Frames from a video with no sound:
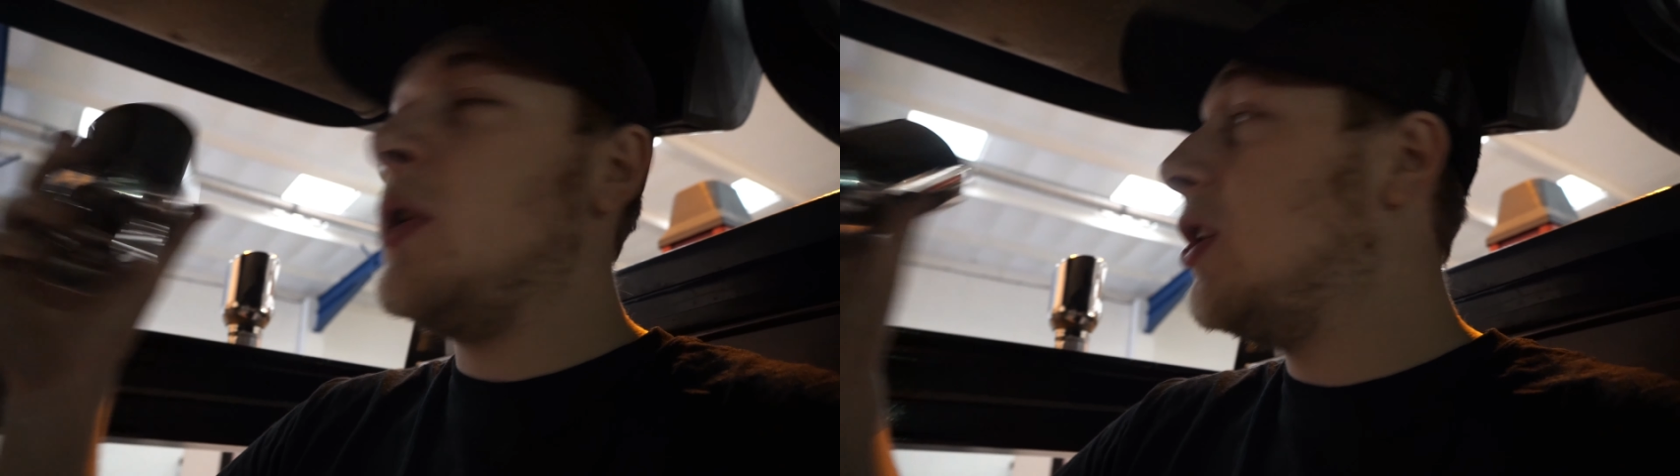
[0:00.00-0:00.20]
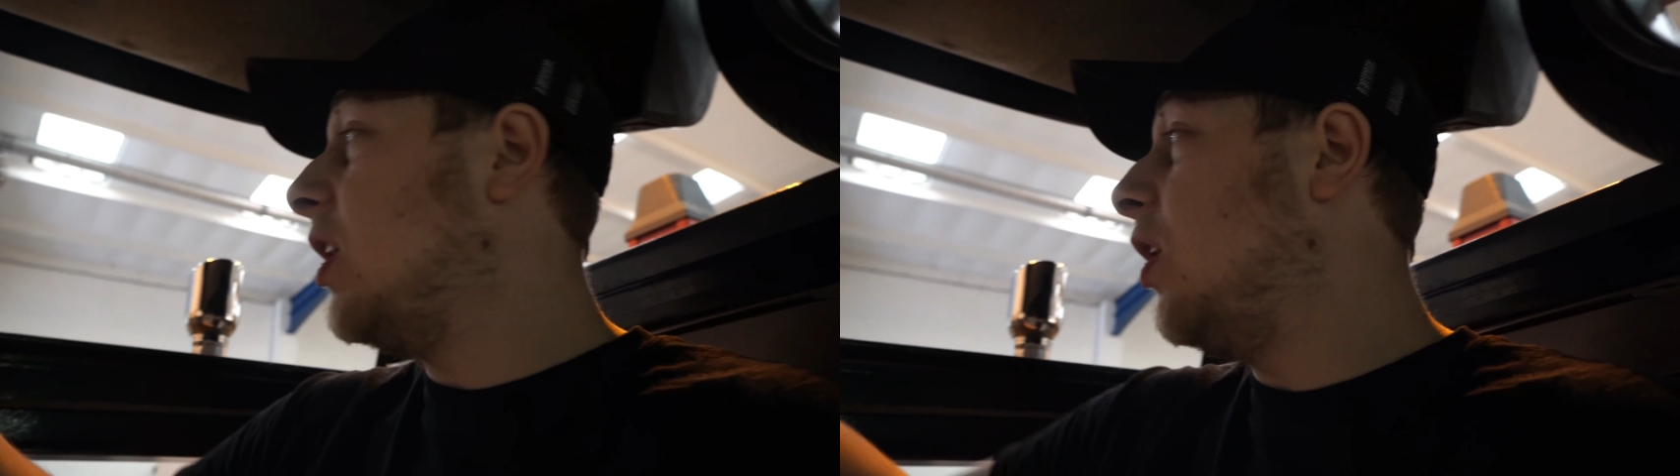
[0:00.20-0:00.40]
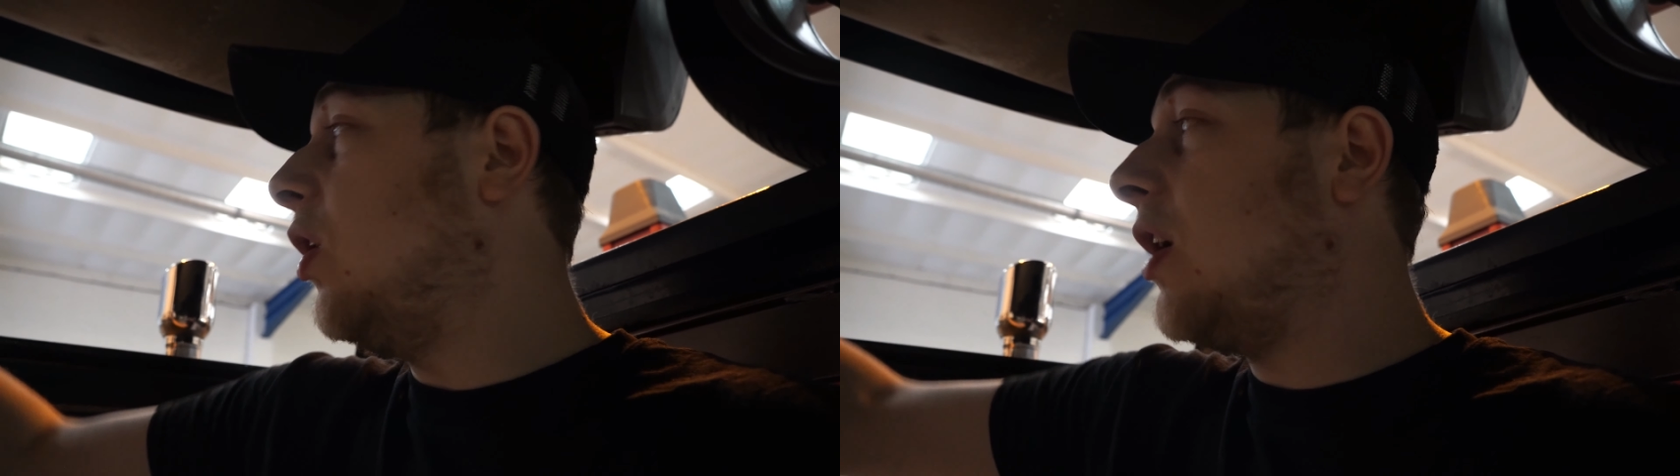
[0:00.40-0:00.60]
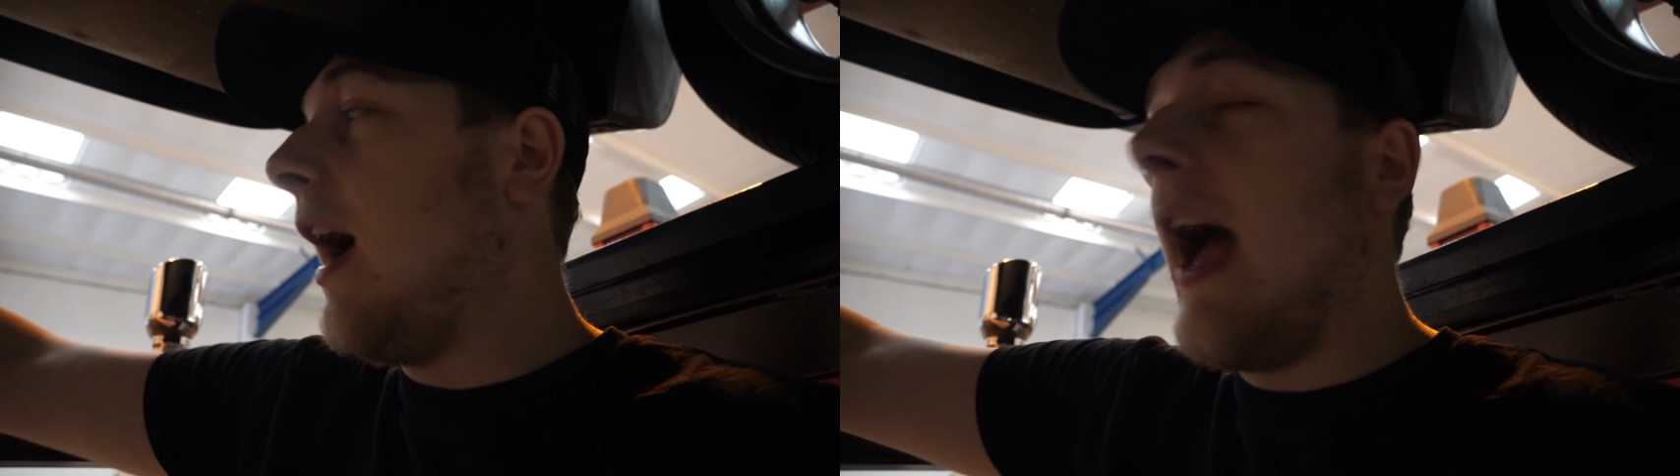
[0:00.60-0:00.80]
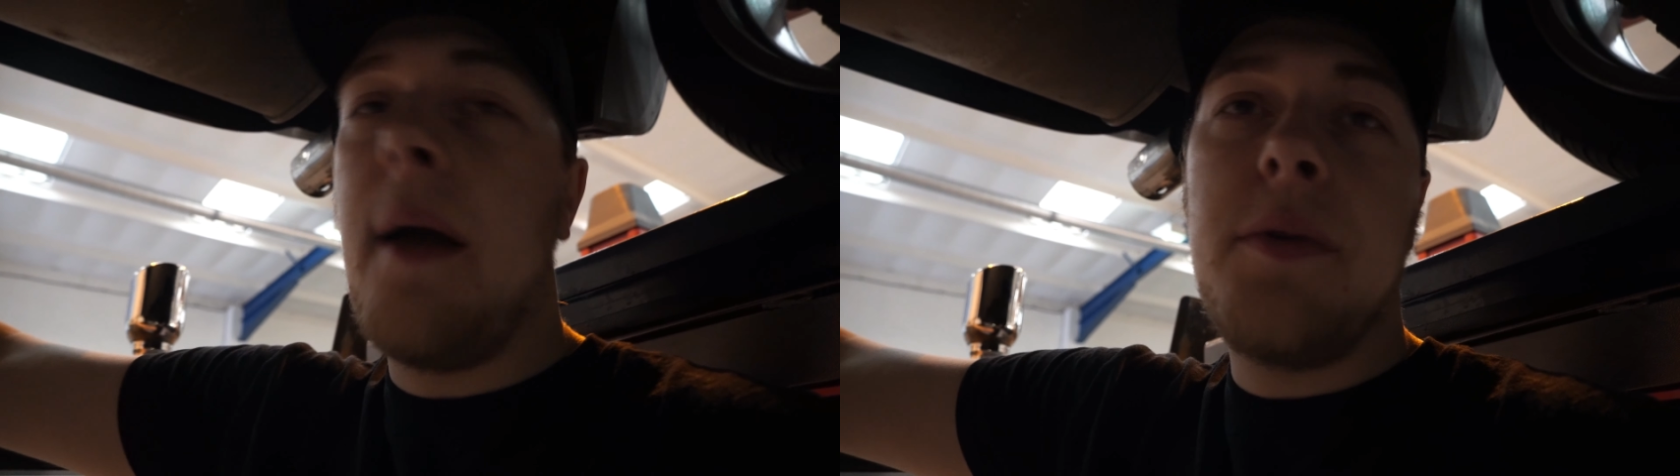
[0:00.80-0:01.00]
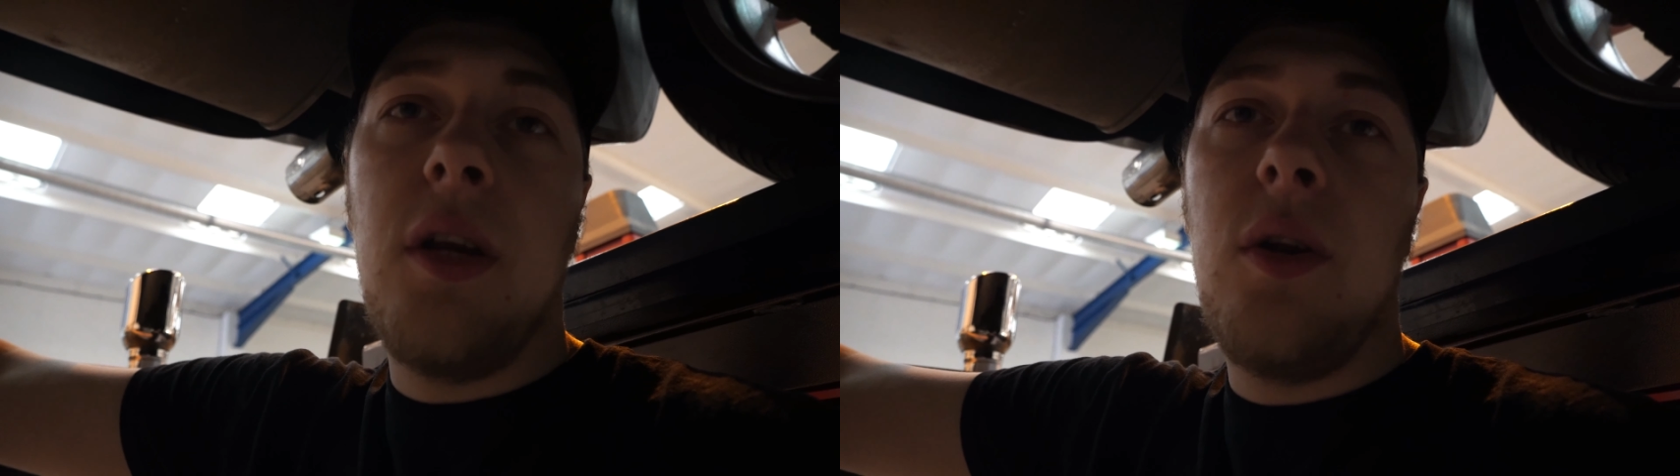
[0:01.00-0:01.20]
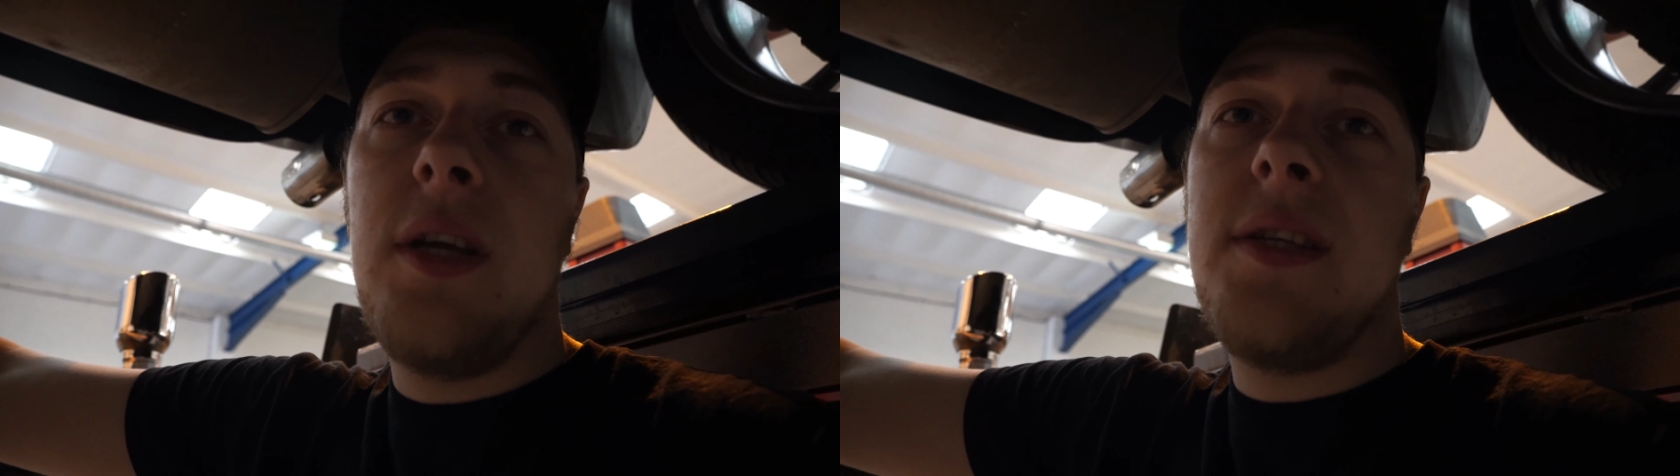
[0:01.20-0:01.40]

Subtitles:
which are going to look absolutely